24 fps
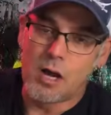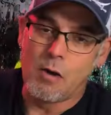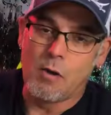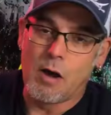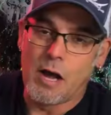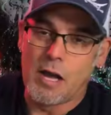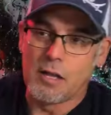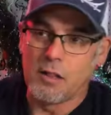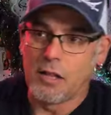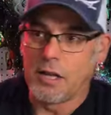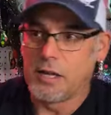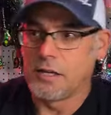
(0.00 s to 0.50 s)

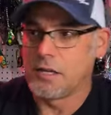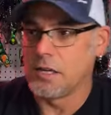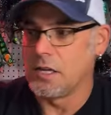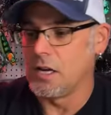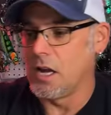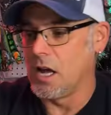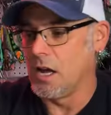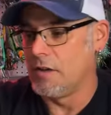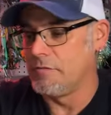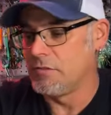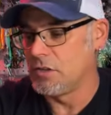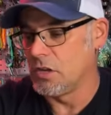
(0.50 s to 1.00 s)
I like it.
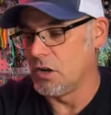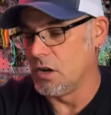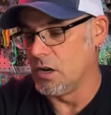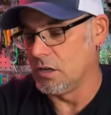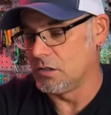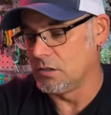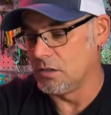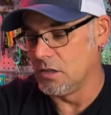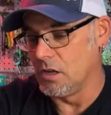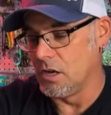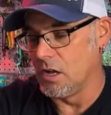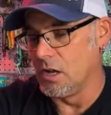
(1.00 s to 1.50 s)
I've
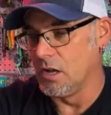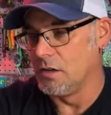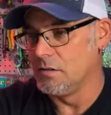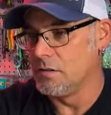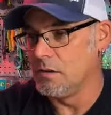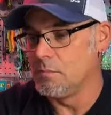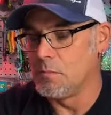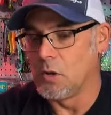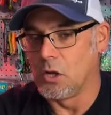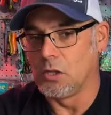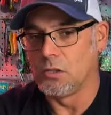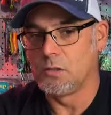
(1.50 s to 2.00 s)
talked on
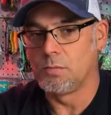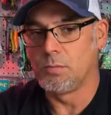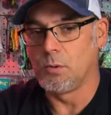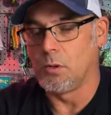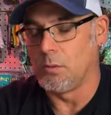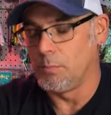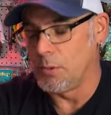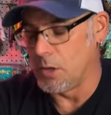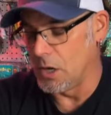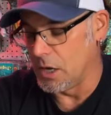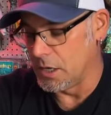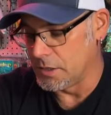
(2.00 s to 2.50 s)

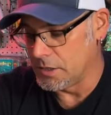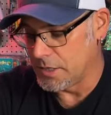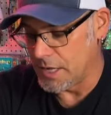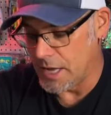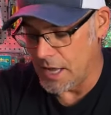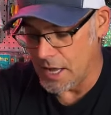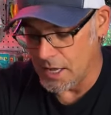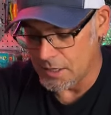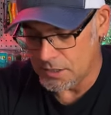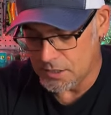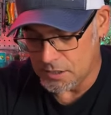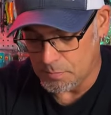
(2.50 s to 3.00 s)
multiple
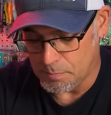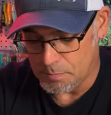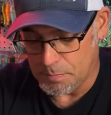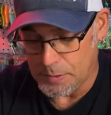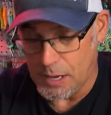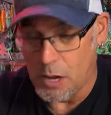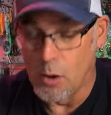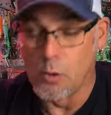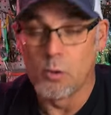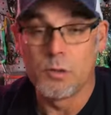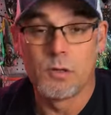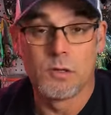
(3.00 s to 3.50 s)
podcasts
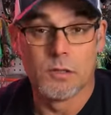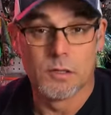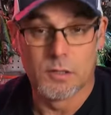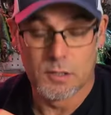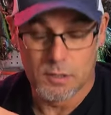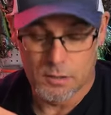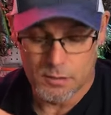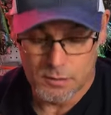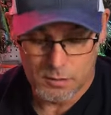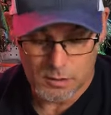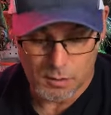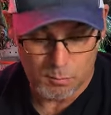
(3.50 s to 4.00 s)
about
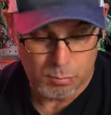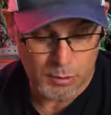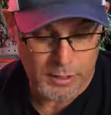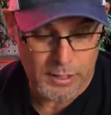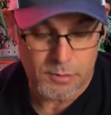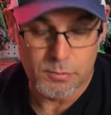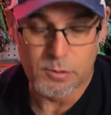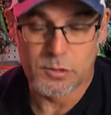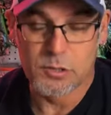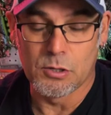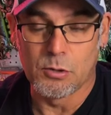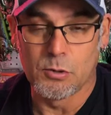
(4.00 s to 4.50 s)
the
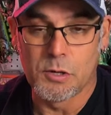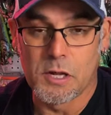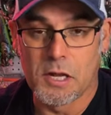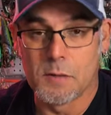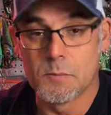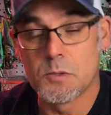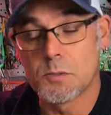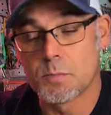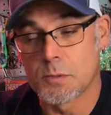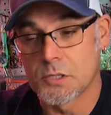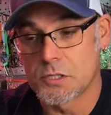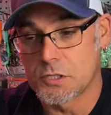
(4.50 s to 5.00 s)
blade with no name
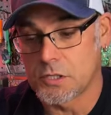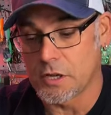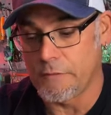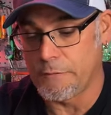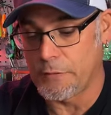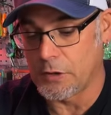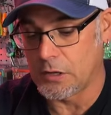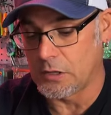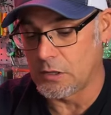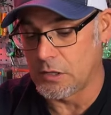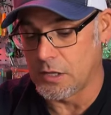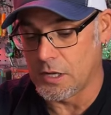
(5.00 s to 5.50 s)

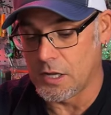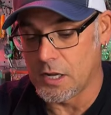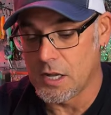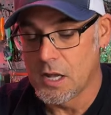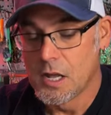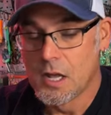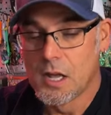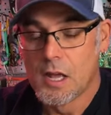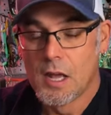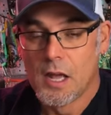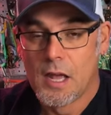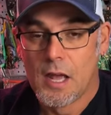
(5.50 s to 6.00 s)
specifically.
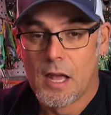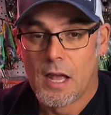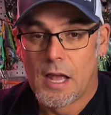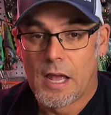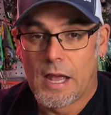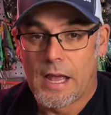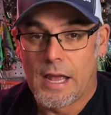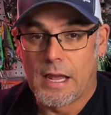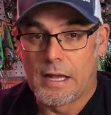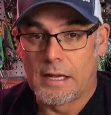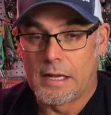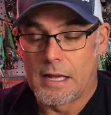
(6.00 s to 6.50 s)

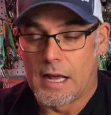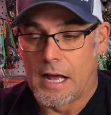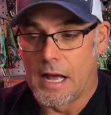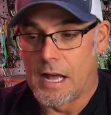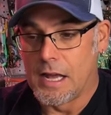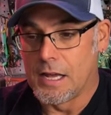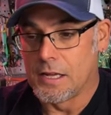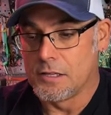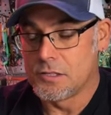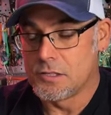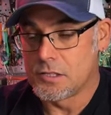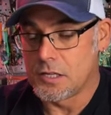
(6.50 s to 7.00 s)
And
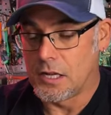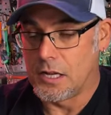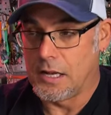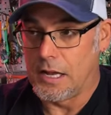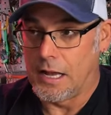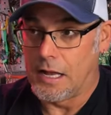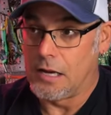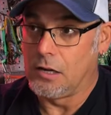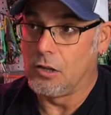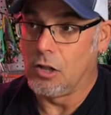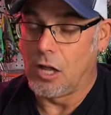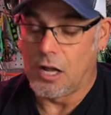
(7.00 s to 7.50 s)
guys,
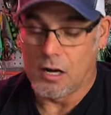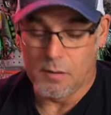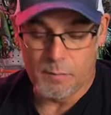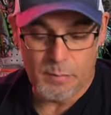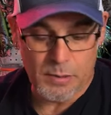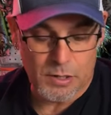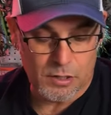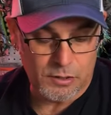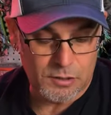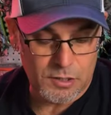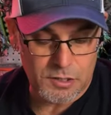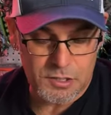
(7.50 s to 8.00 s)
and a lot of
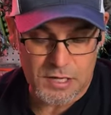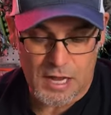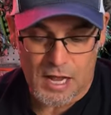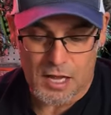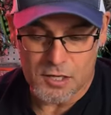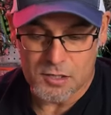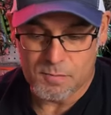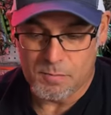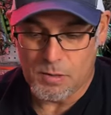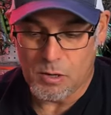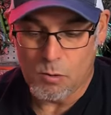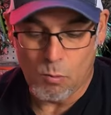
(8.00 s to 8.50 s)
builders
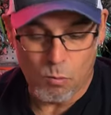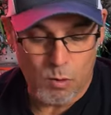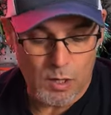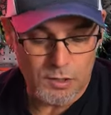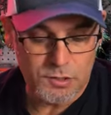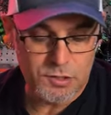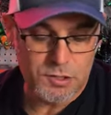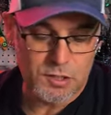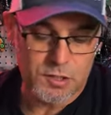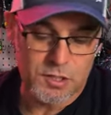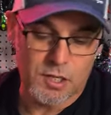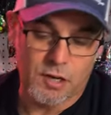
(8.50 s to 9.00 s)
ask me,
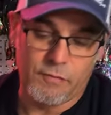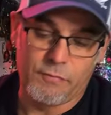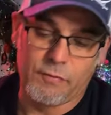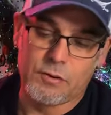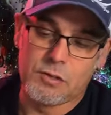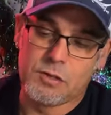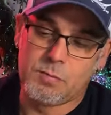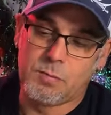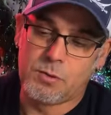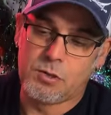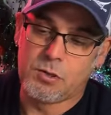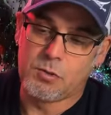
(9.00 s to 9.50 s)
what's the
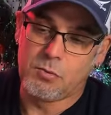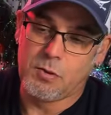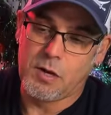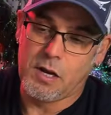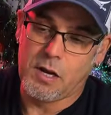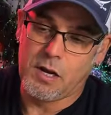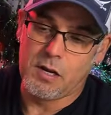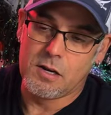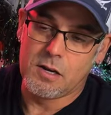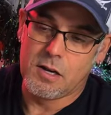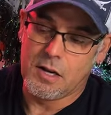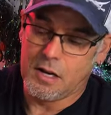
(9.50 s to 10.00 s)
difference
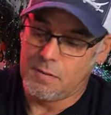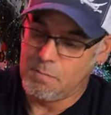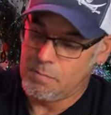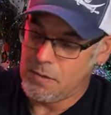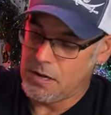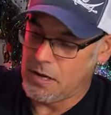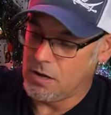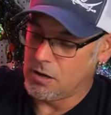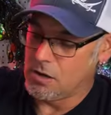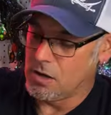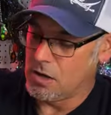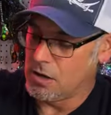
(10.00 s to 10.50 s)
between it
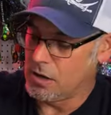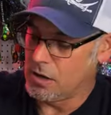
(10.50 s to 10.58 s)
being on a